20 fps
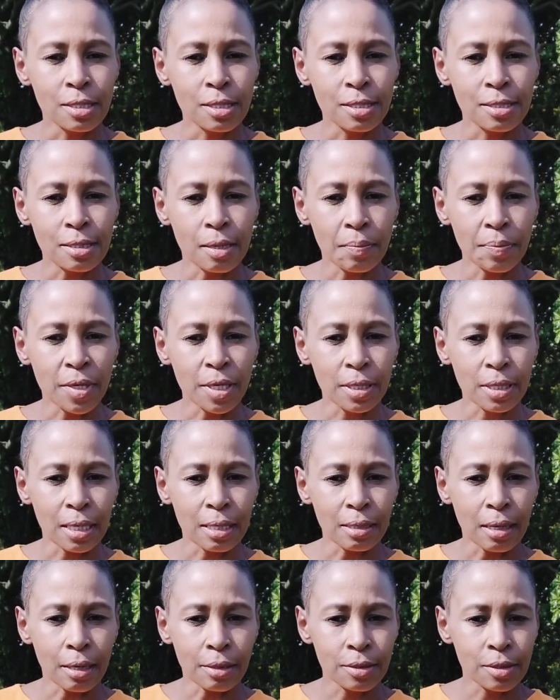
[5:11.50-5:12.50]
something that
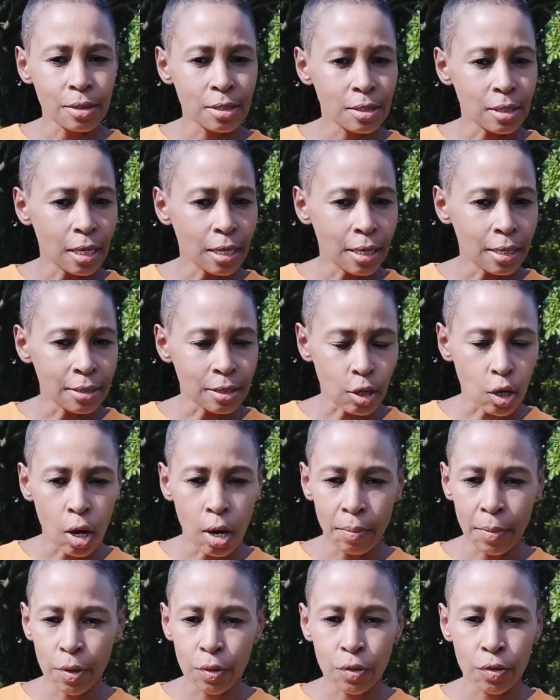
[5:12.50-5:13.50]
runs as a
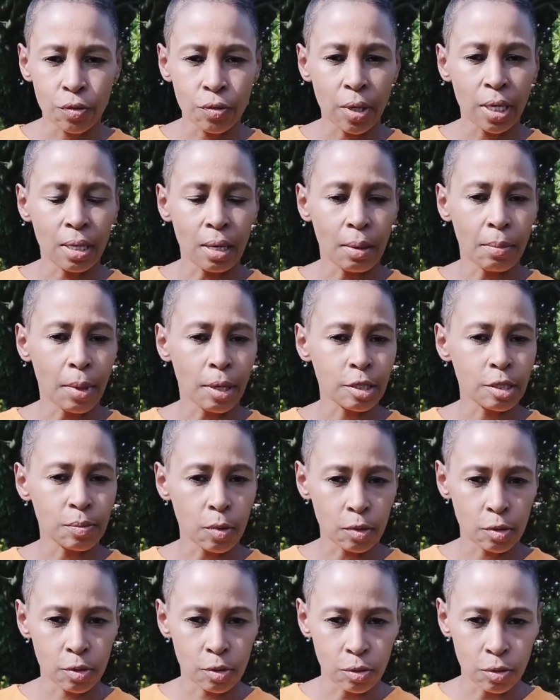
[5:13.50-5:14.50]
common thread amongst
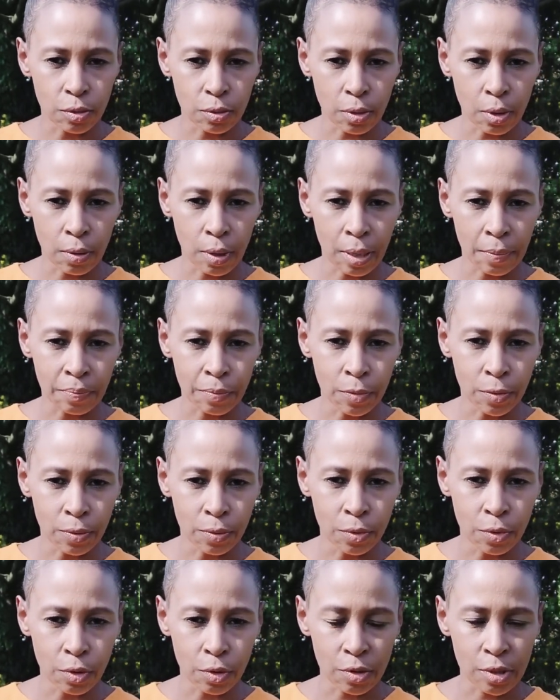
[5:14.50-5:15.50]
most
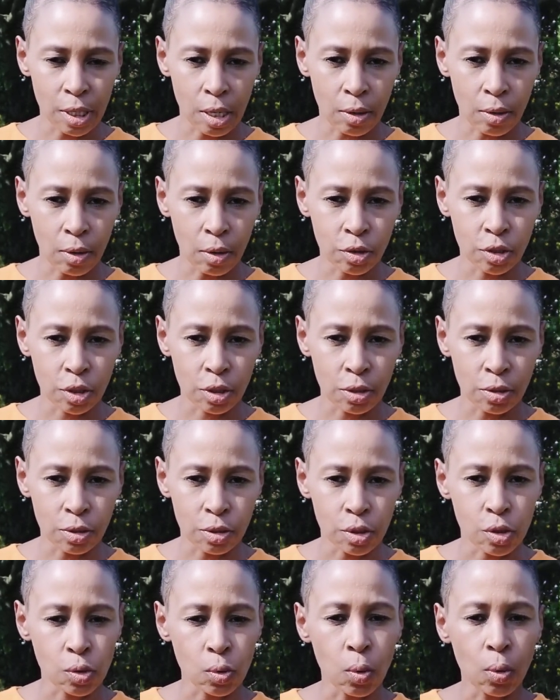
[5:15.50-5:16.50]
neuropsychological
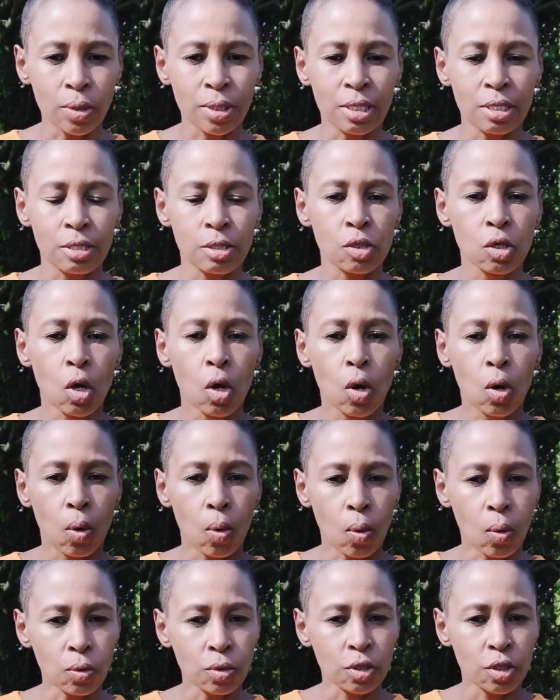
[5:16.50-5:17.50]
disorders,
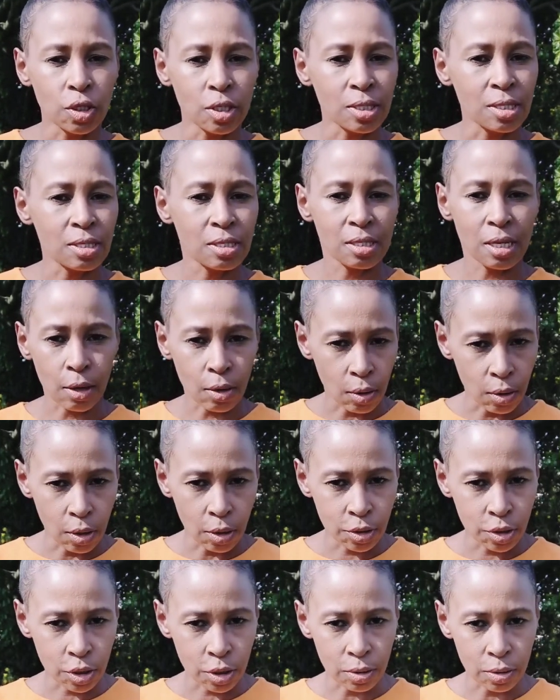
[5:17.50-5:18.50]
or just
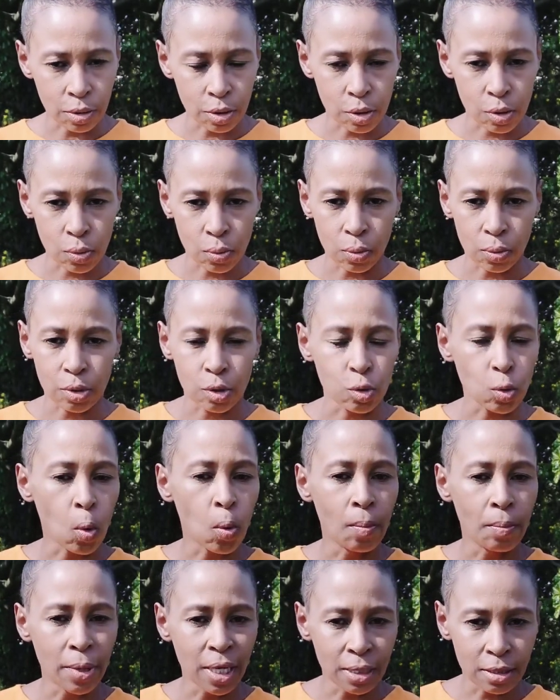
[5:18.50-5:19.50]
psychological disorders or
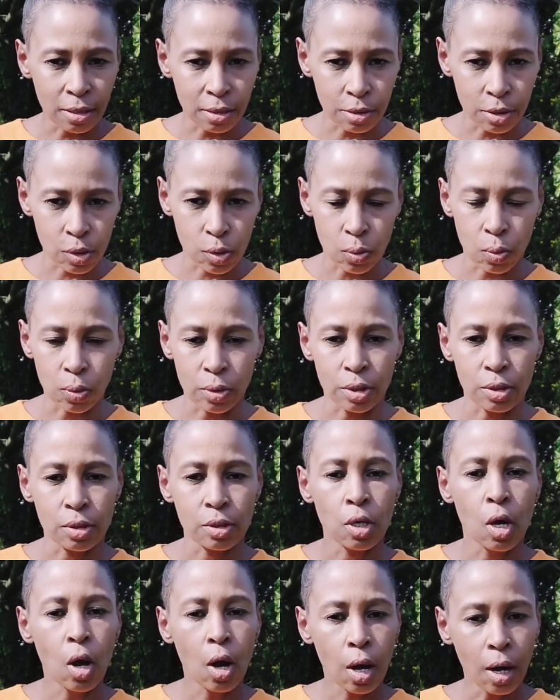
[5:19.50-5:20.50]
mental
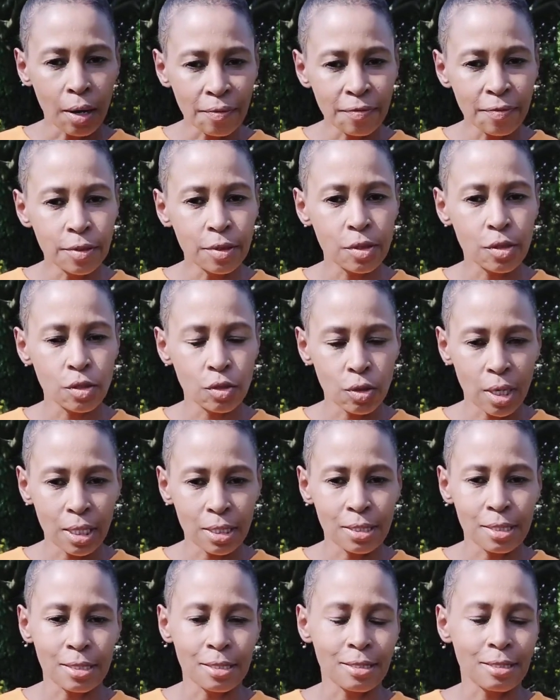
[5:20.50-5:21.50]
disorders. Often
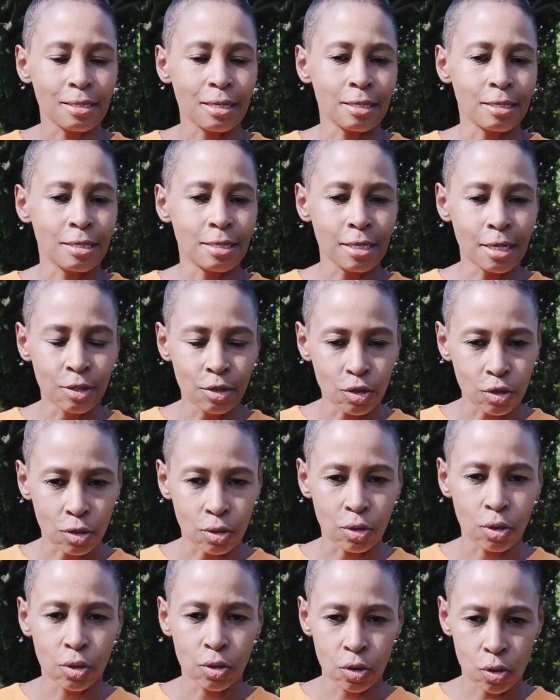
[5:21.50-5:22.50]
stress is
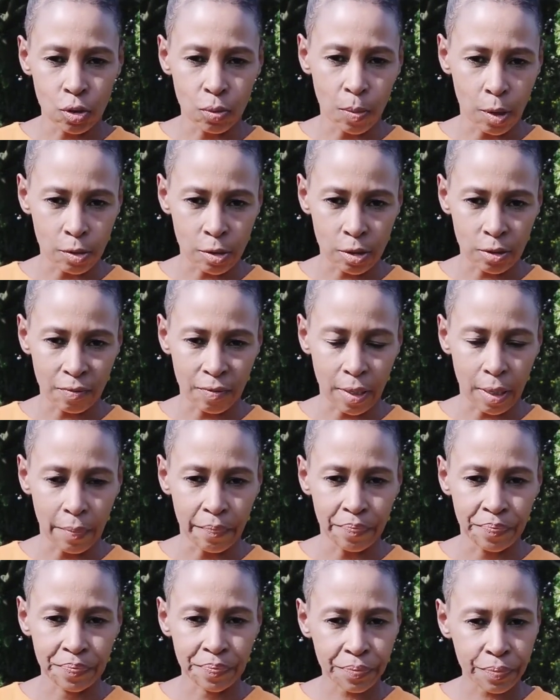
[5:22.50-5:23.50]
central to most of them.